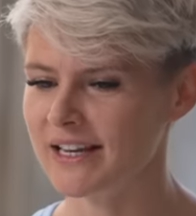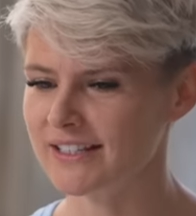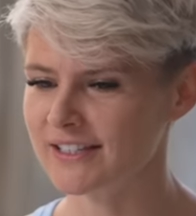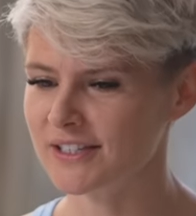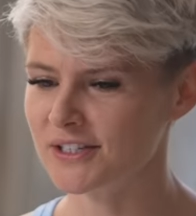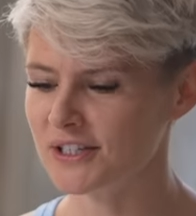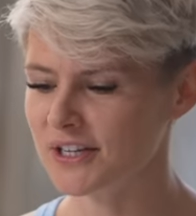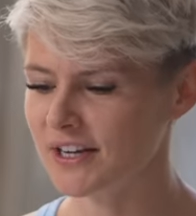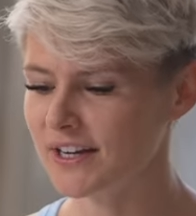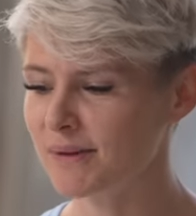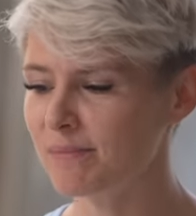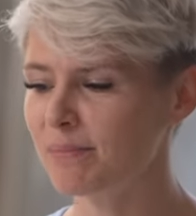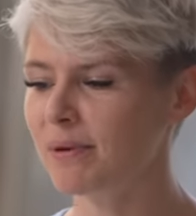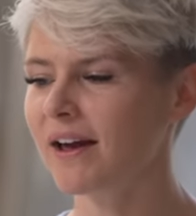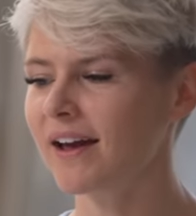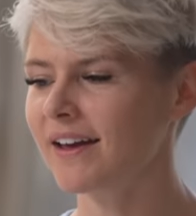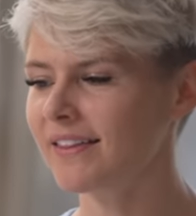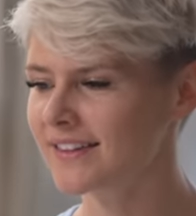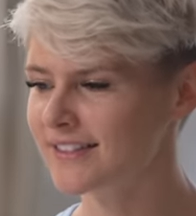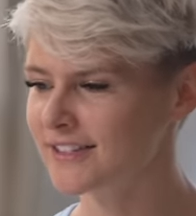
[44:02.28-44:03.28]
is, she can
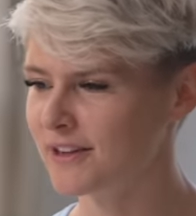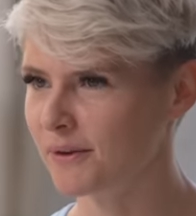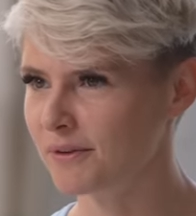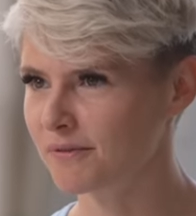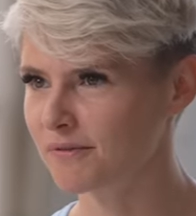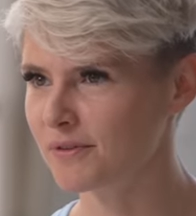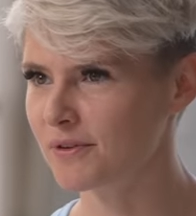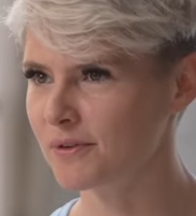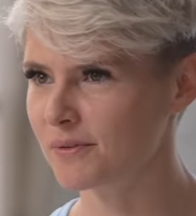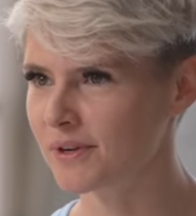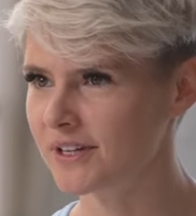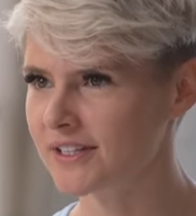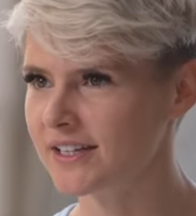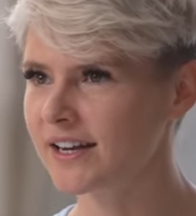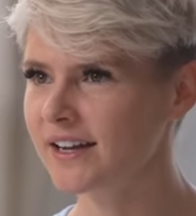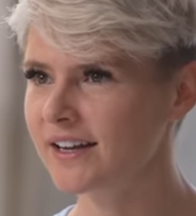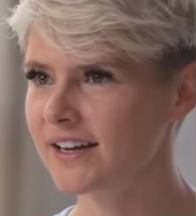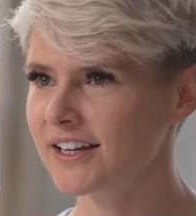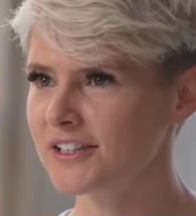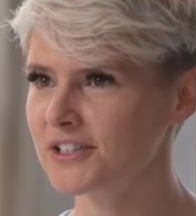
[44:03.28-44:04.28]
apply this going forward
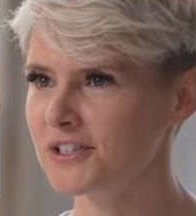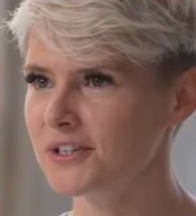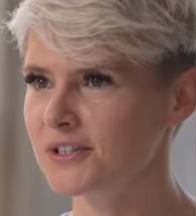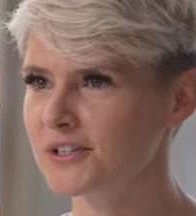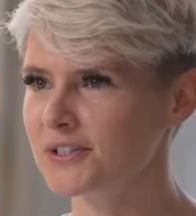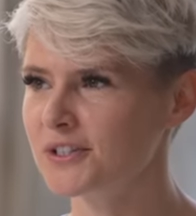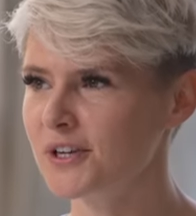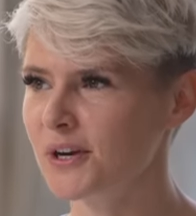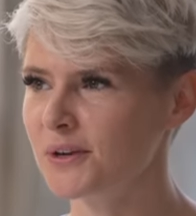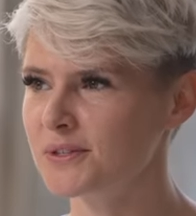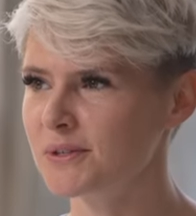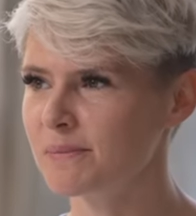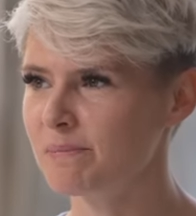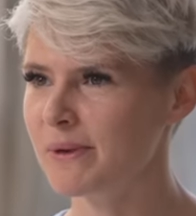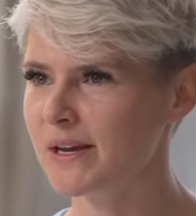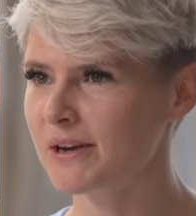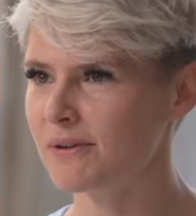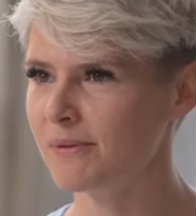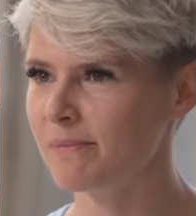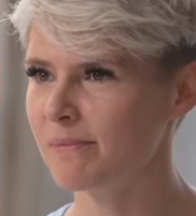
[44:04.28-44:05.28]
and she can just go to
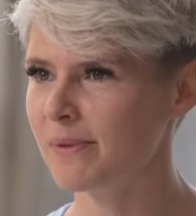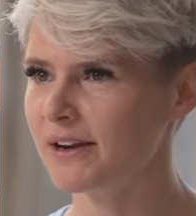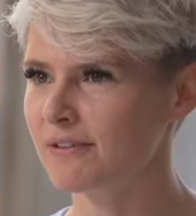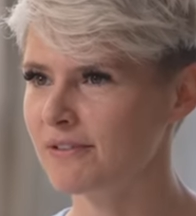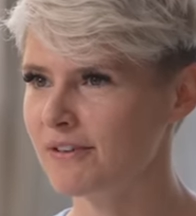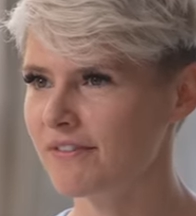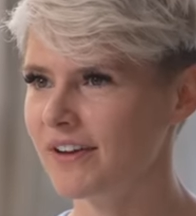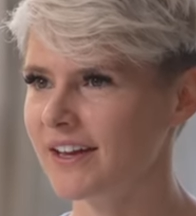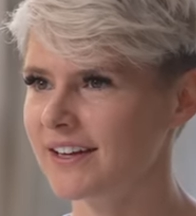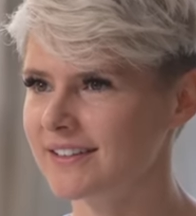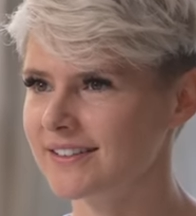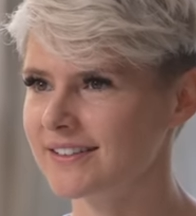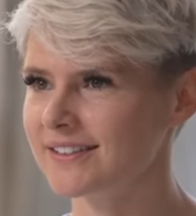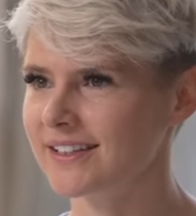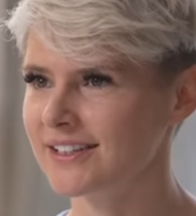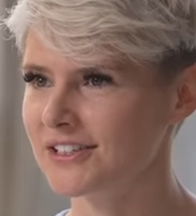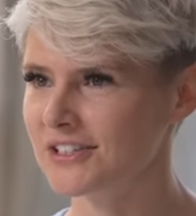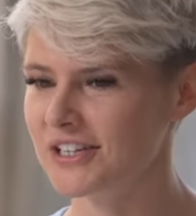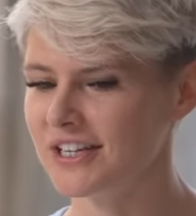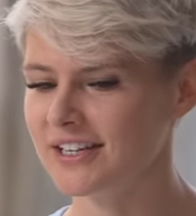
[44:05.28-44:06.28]
bigger and better events
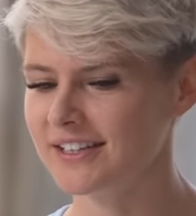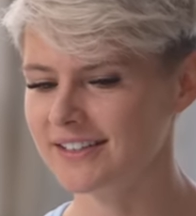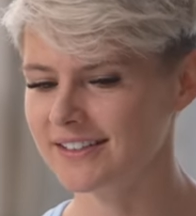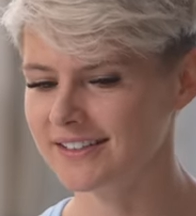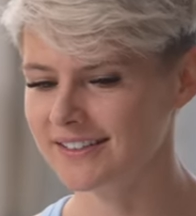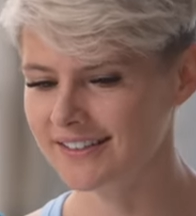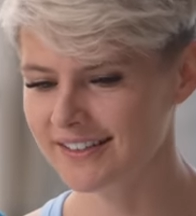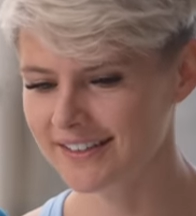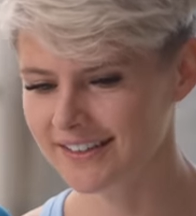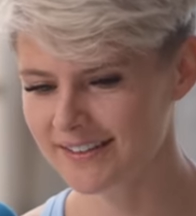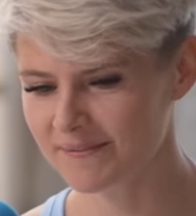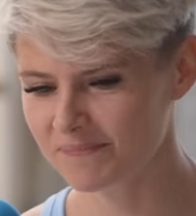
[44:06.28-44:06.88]
and she can